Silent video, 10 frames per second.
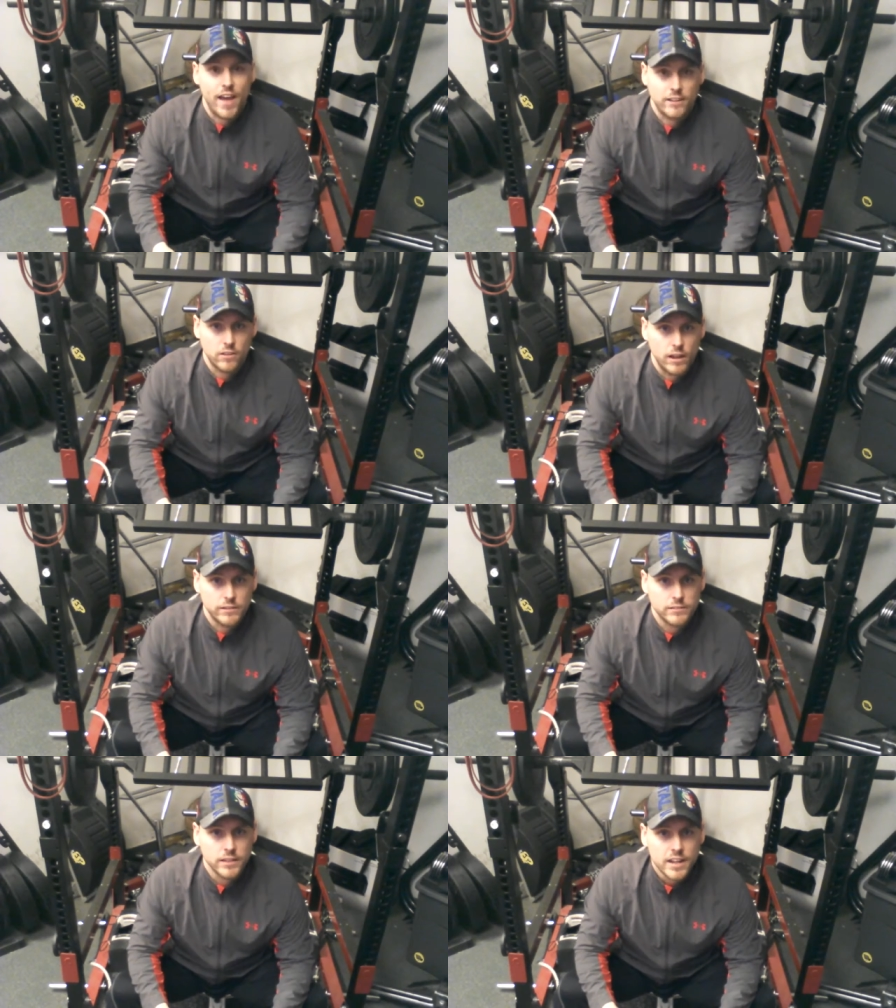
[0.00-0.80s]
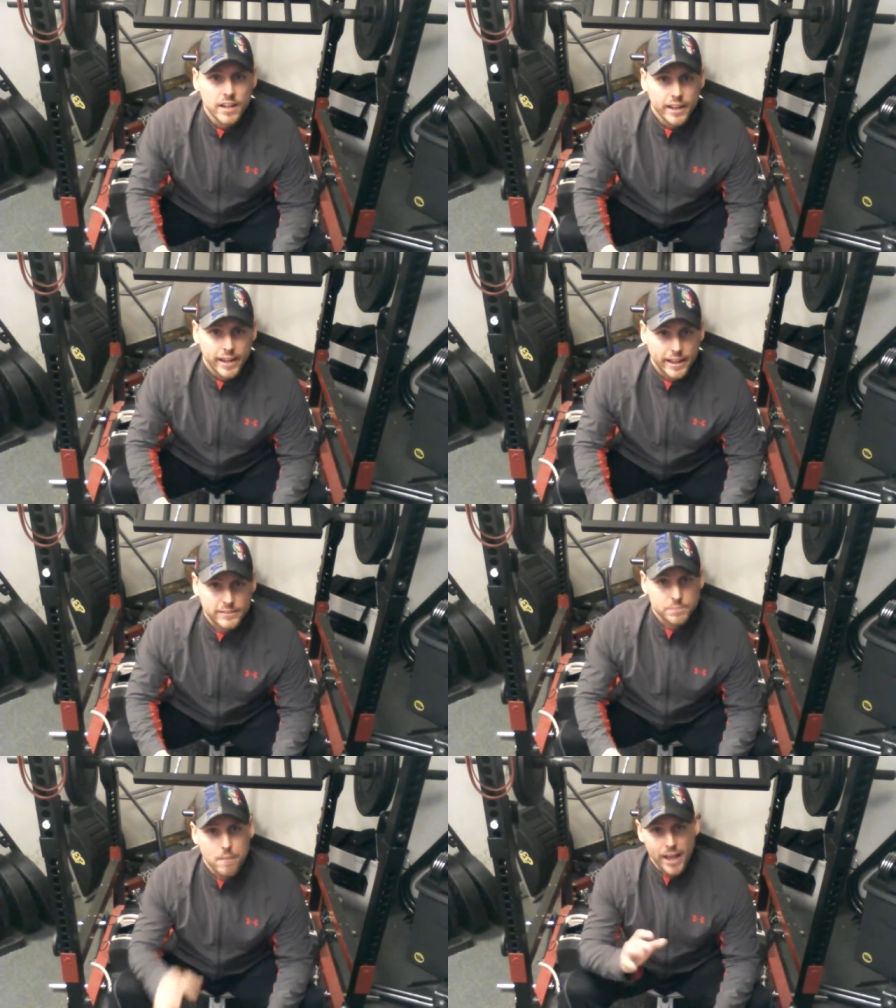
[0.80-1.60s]
Fat Loss.
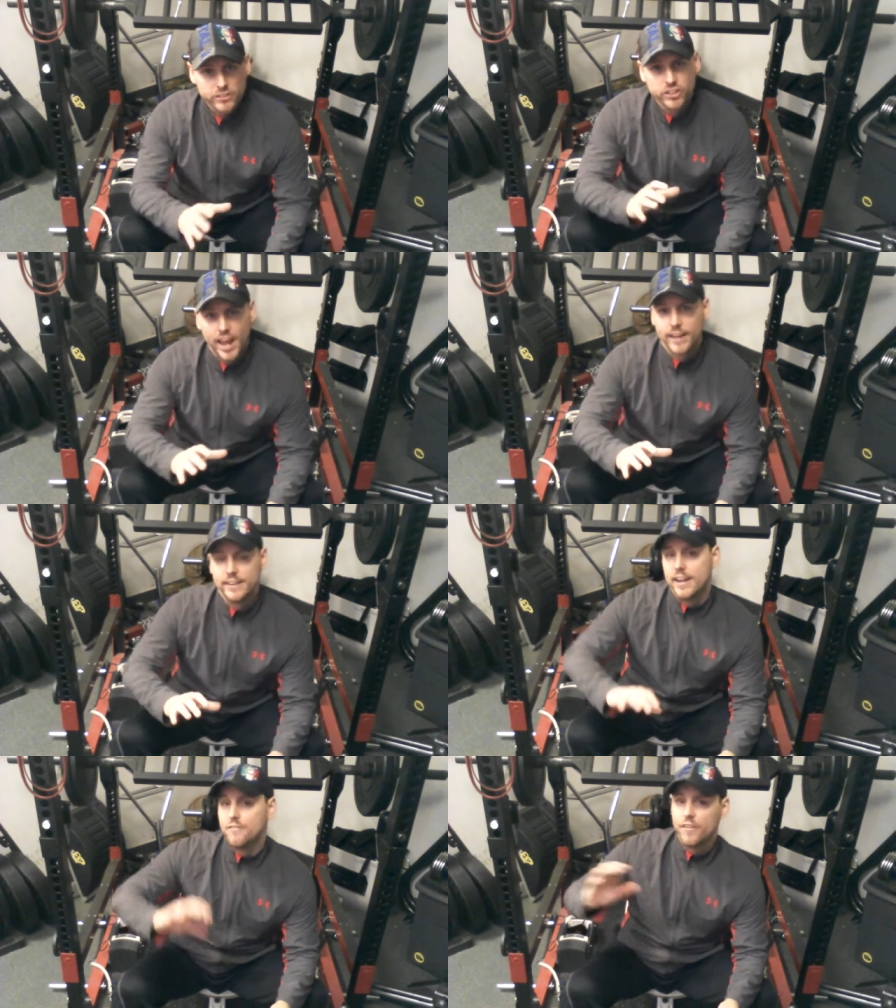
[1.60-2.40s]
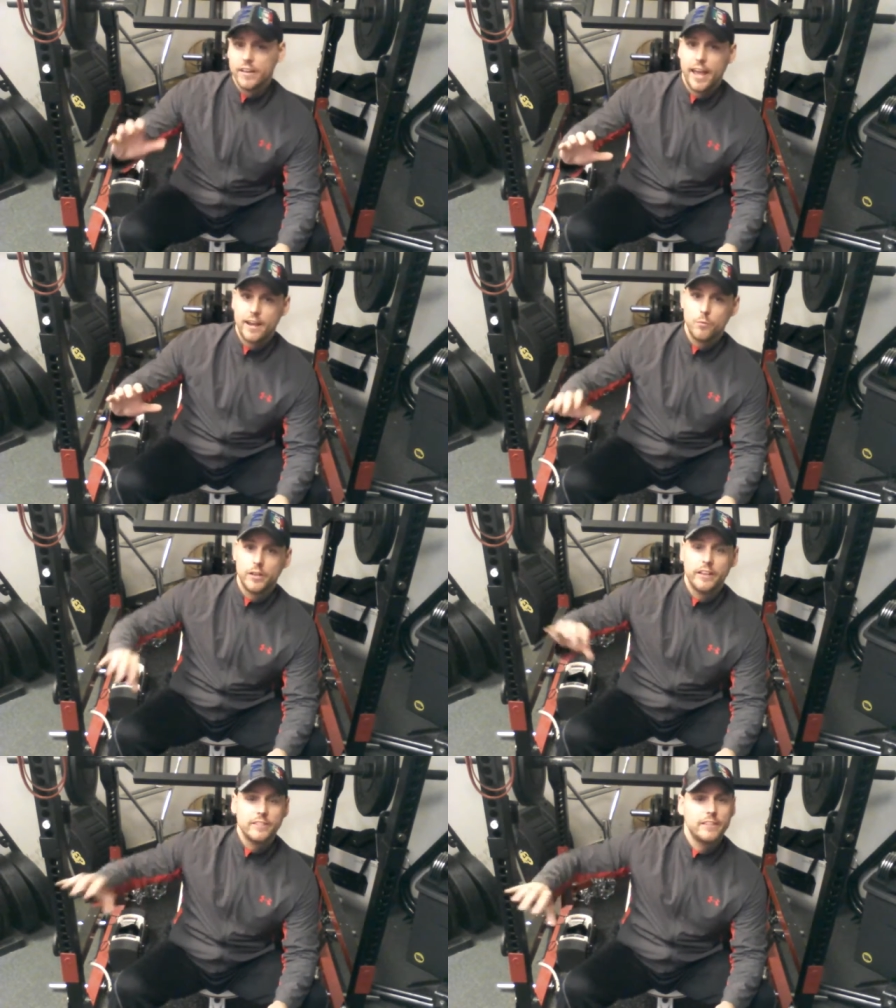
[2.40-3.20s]
It's Mike Chang that affiliated
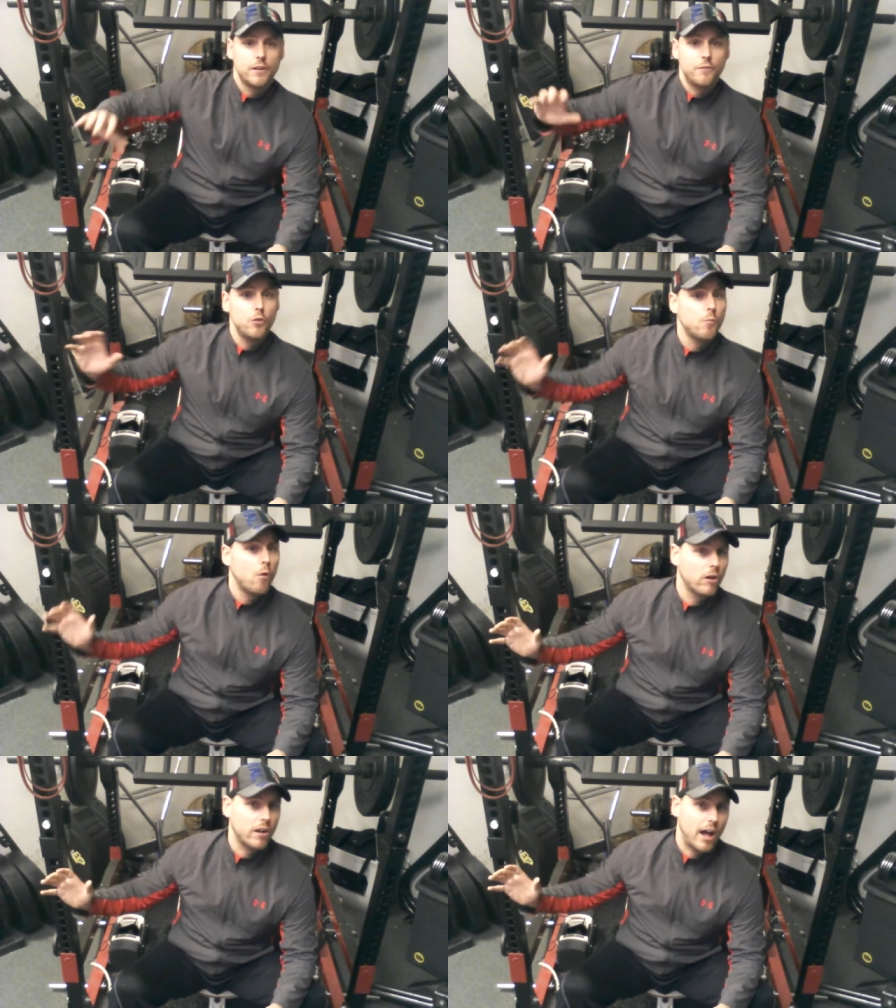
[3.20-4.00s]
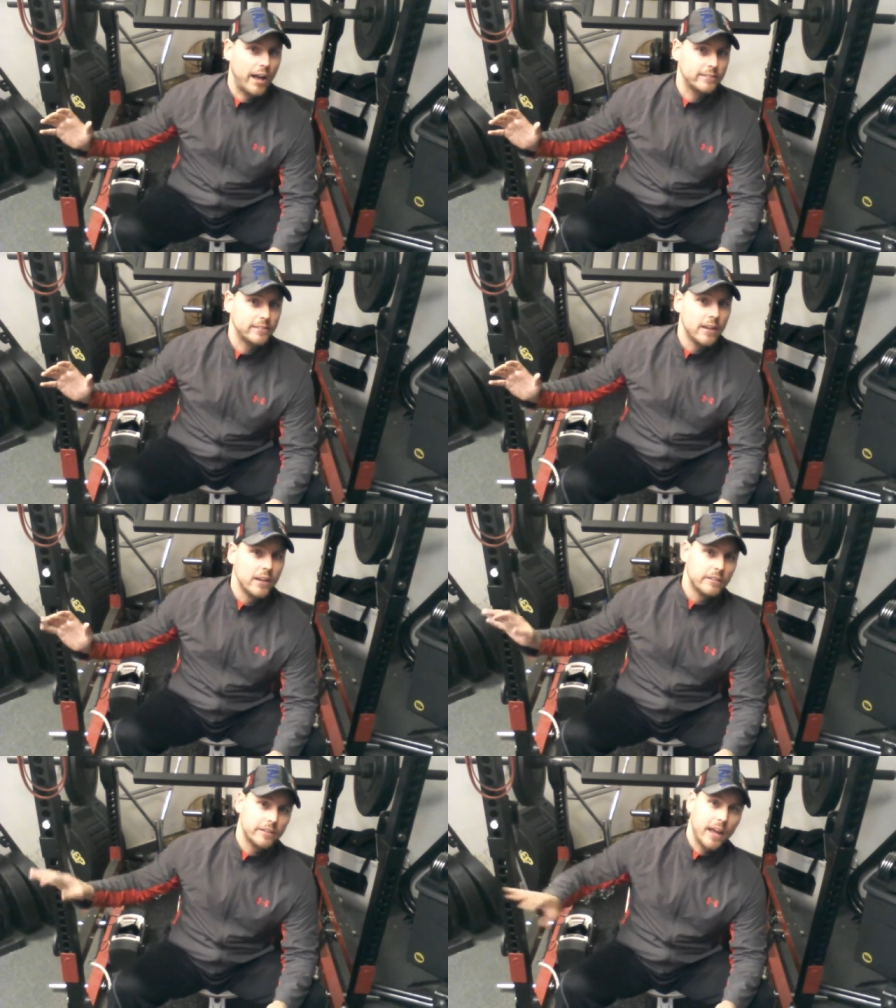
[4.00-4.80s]
with Lindsay and a few more guys
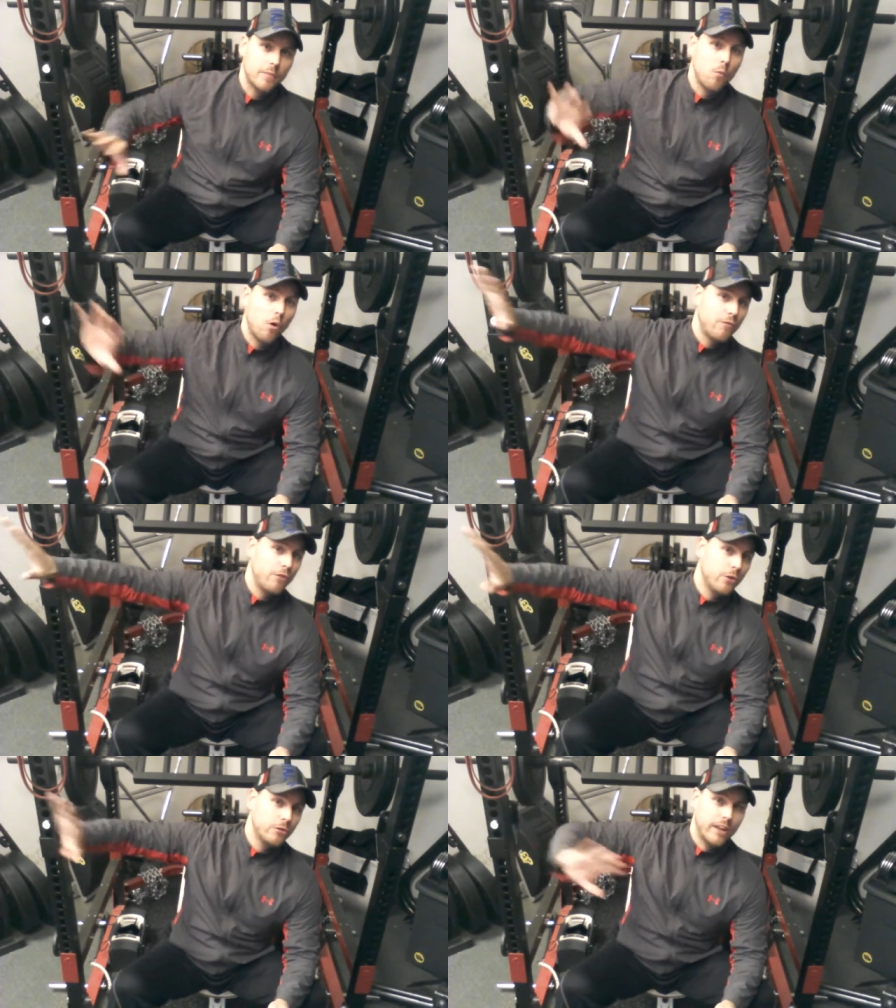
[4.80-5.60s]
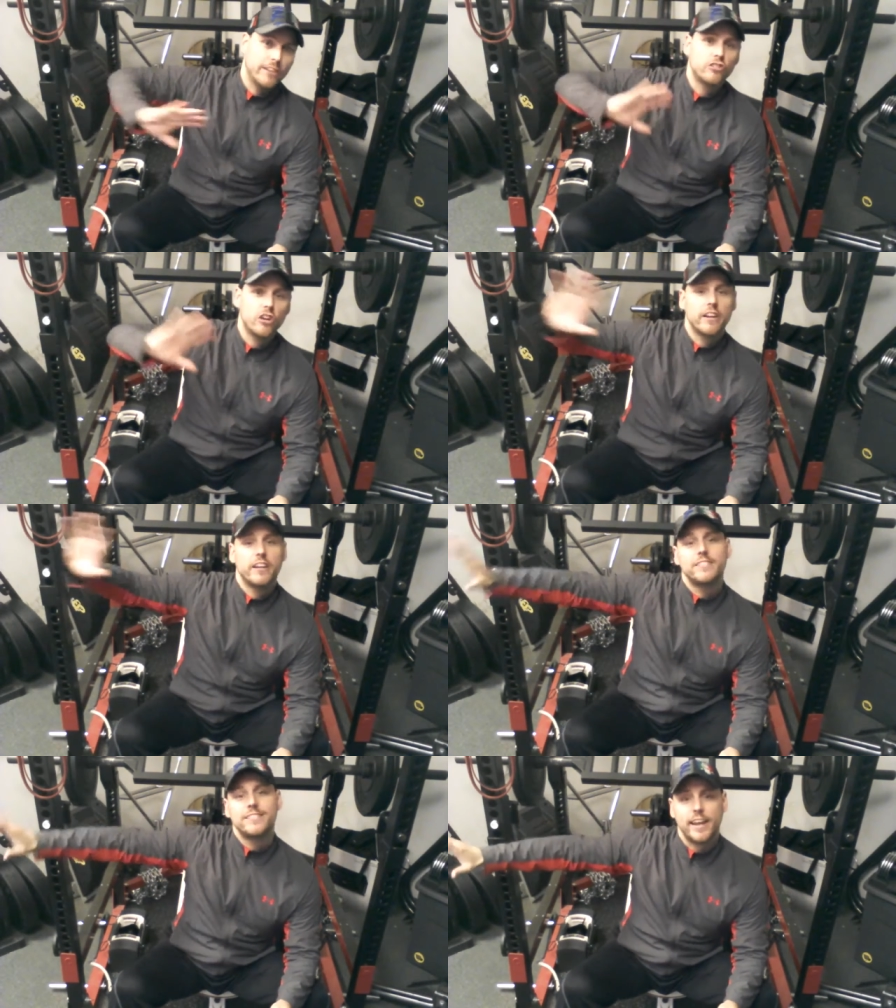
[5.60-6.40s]
to get more views and
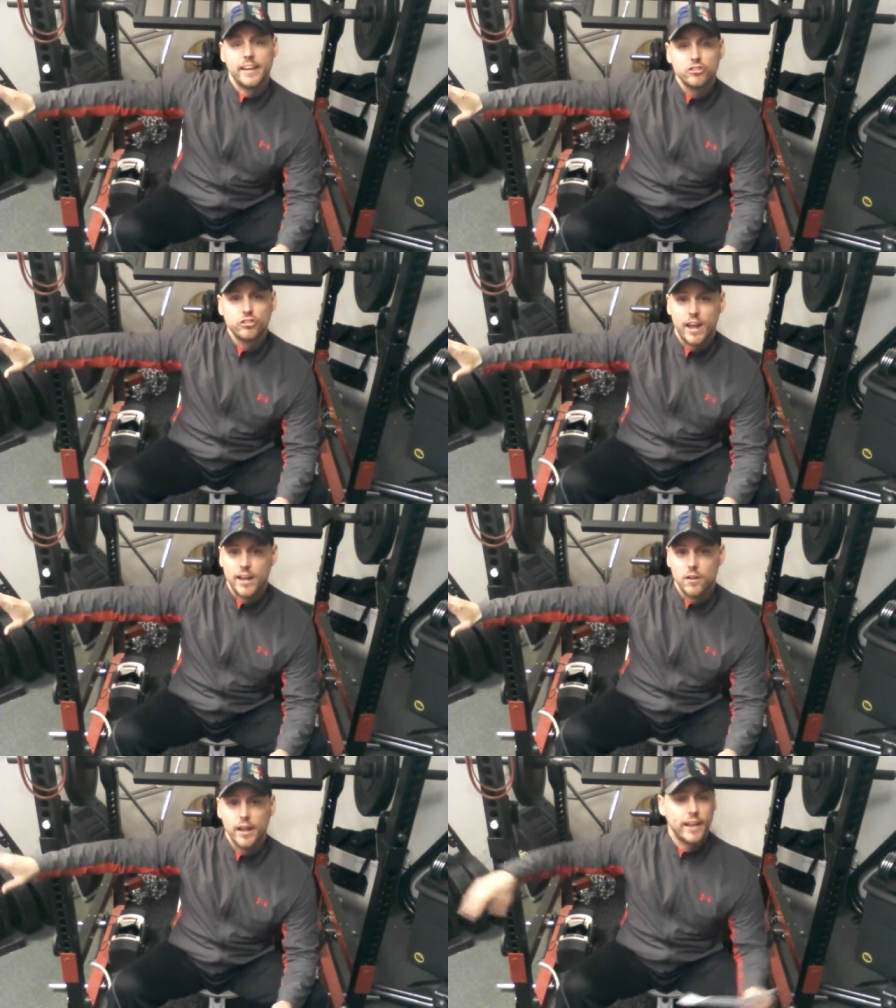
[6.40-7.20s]
started a second channel.